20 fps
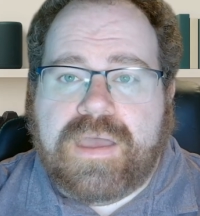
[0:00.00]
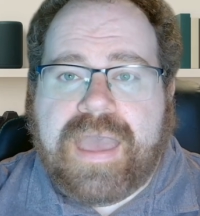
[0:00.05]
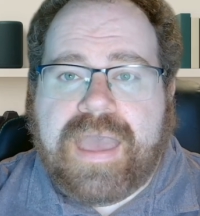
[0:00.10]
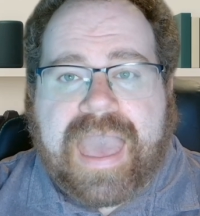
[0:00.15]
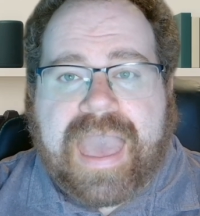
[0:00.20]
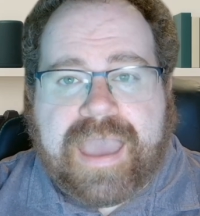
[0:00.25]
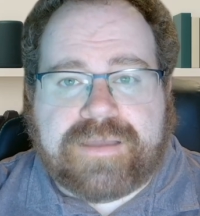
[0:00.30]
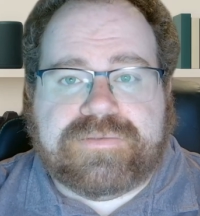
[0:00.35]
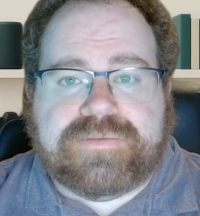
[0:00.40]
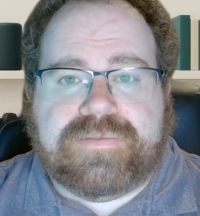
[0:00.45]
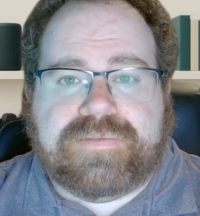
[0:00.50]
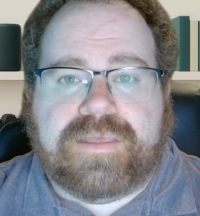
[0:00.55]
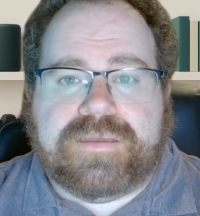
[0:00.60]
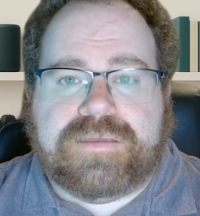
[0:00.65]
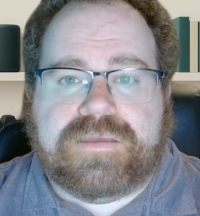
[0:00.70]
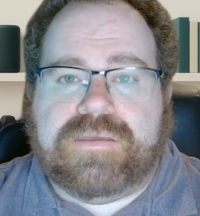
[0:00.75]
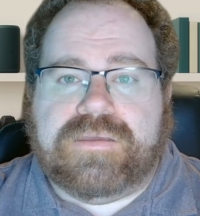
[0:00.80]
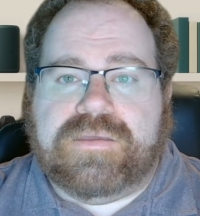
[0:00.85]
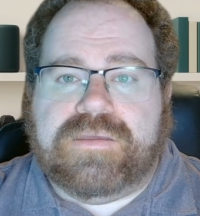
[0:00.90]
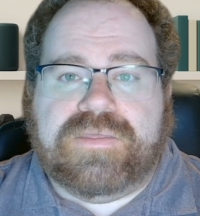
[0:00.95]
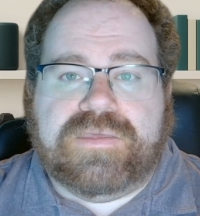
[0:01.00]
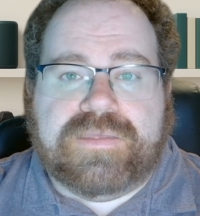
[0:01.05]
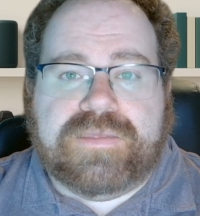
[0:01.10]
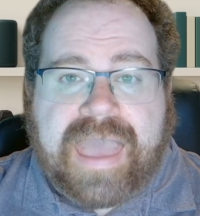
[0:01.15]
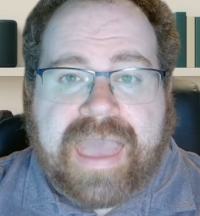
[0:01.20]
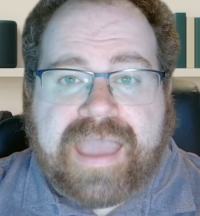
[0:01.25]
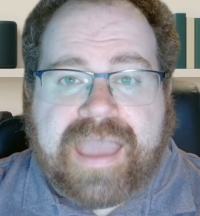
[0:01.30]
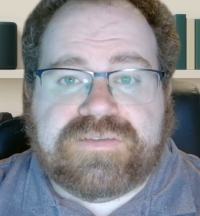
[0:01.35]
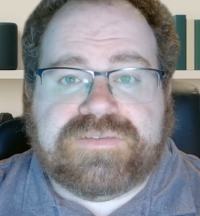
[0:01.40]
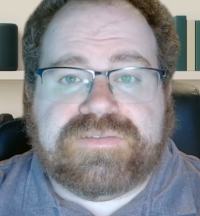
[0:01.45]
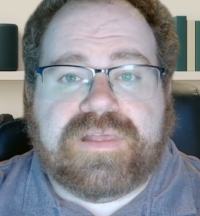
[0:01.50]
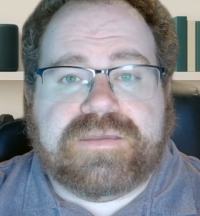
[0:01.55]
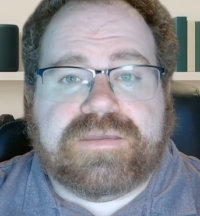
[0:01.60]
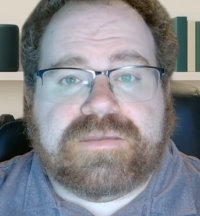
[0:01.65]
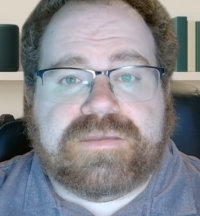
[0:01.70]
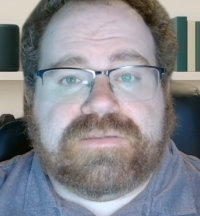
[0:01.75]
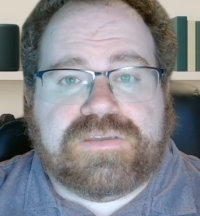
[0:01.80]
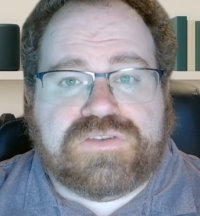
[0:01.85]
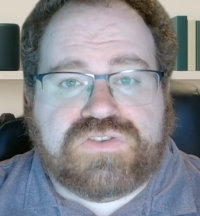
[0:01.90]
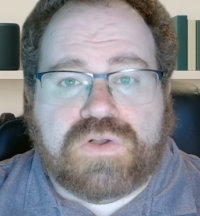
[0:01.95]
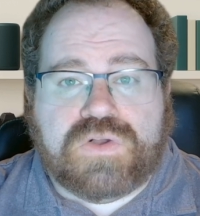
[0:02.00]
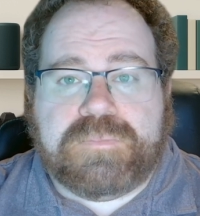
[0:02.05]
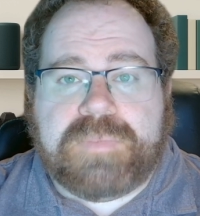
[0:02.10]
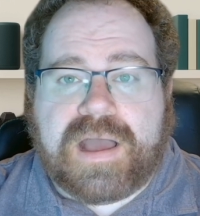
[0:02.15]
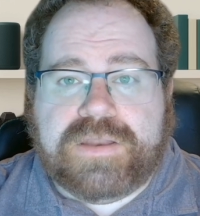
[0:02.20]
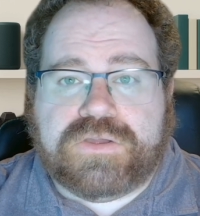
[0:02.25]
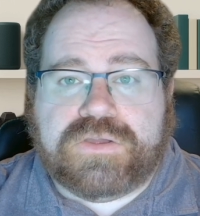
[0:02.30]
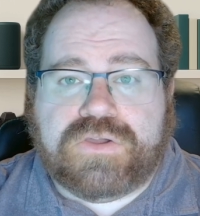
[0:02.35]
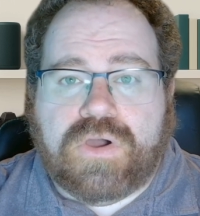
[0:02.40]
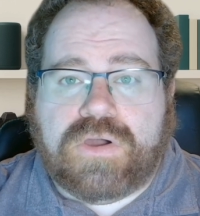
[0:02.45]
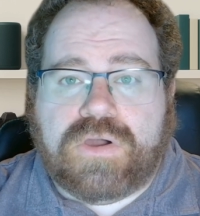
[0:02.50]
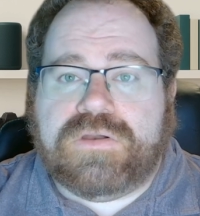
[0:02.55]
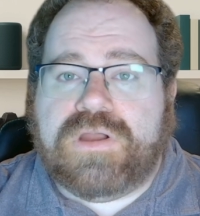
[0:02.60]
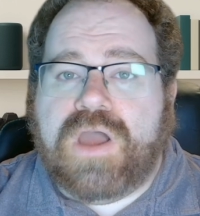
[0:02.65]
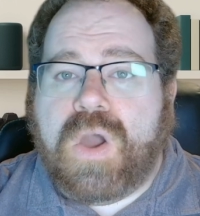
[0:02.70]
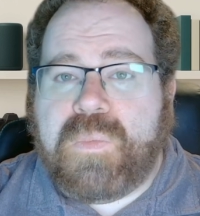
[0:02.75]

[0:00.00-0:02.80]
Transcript: It acts like a digital bodyguard,